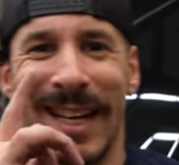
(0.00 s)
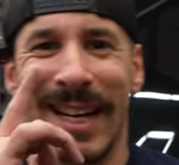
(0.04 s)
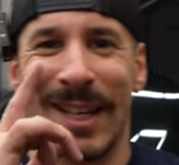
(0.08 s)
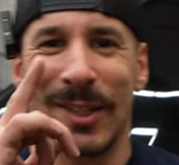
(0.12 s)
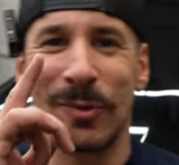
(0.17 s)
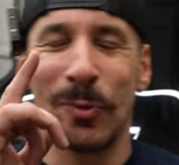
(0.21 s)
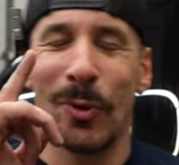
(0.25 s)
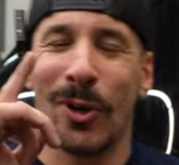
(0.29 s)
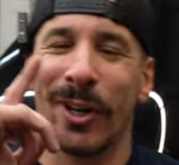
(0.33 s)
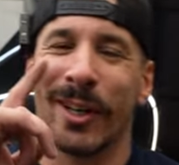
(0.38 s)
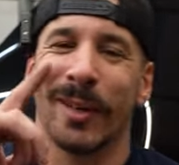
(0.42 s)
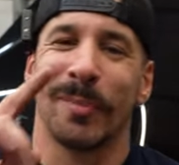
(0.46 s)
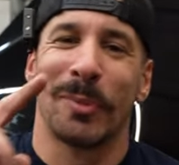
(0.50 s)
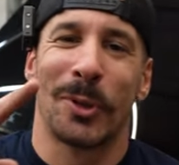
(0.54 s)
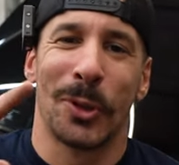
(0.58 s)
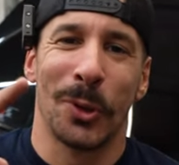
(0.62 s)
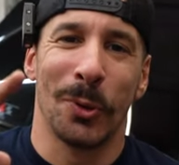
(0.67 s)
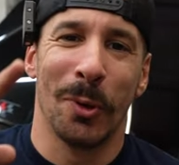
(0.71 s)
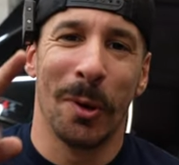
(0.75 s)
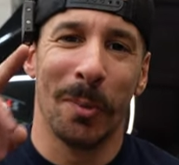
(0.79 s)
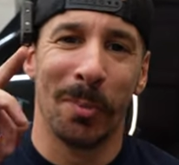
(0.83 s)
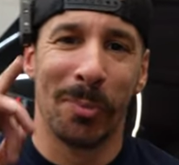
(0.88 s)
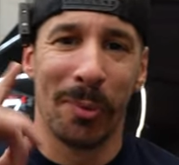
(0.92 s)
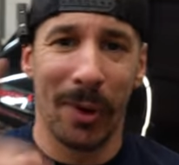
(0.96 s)
guys? Welcome
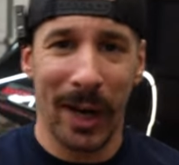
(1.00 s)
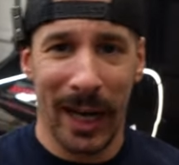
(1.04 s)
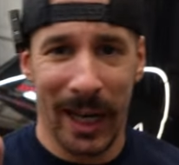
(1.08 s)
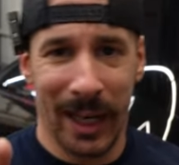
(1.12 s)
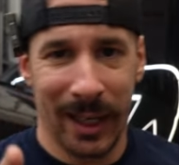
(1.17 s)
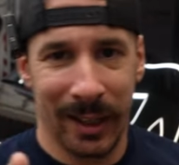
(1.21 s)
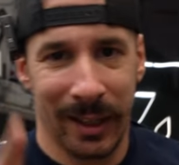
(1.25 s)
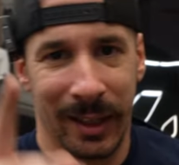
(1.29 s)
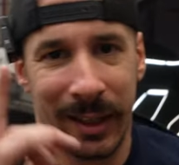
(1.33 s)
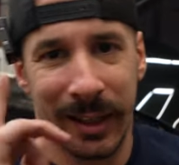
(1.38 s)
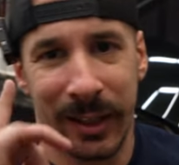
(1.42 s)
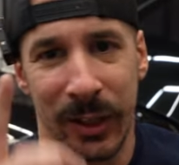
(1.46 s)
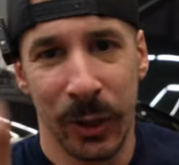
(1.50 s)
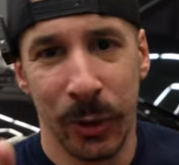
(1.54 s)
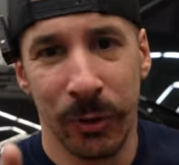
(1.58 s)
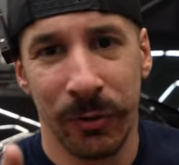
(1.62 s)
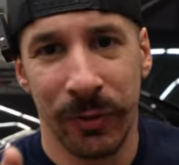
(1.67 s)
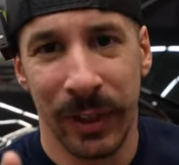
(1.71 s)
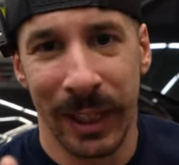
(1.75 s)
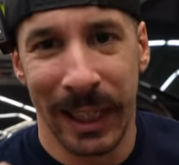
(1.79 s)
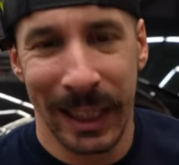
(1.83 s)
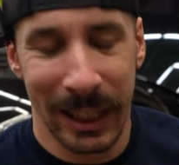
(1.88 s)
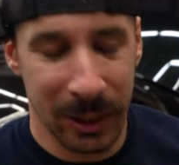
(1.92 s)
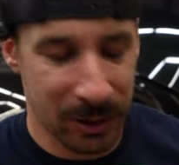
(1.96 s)
to a brand new
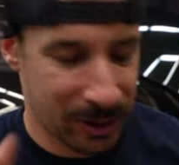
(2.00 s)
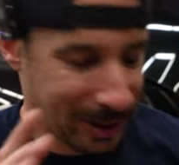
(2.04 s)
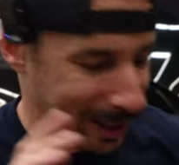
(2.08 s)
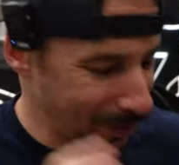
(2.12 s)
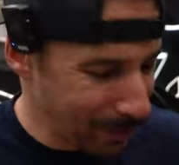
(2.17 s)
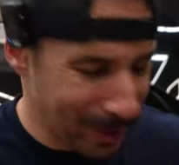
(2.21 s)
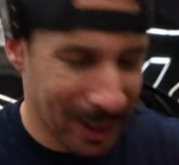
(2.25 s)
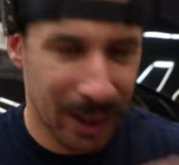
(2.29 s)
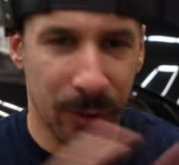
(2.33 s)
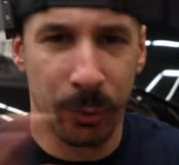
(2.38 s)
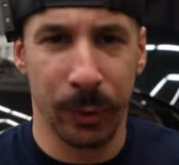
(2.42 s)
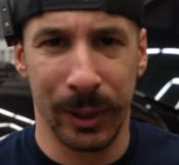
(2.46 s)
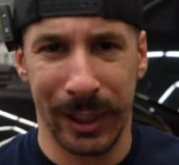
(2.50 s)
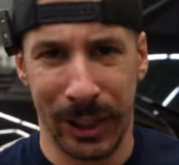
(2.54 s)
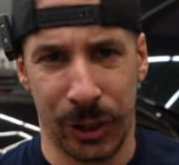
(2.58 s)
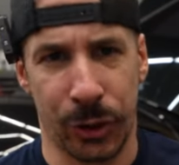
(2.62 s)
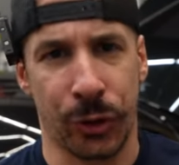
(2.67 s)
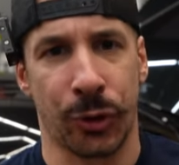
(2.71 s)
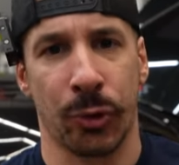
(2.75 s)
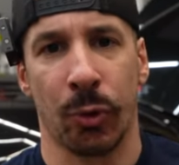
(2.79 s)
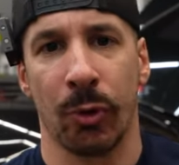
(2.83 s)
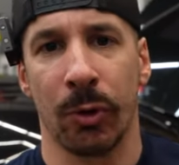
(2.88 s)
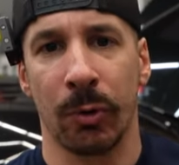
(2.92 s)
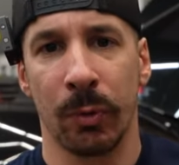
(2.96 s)
video. Today we got a really
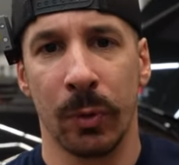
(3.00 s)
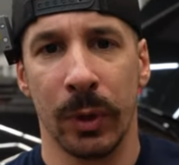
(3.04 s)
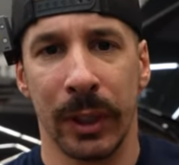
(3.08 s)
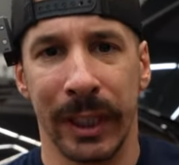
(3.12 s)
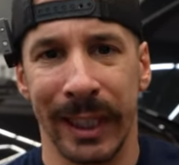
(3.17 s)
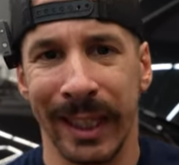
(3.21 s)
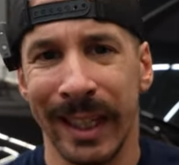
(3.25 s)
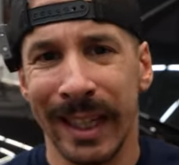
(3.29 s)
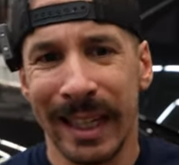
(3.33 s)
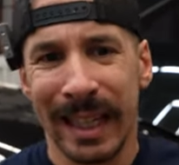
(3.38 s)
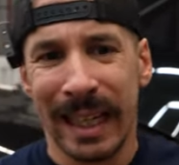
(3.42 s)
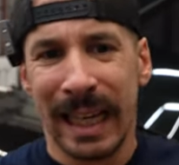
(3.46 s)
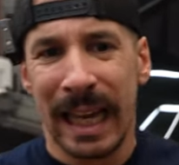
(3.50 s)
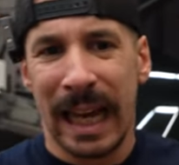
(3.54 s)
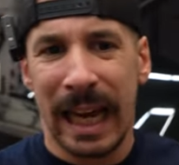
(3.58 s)
short one.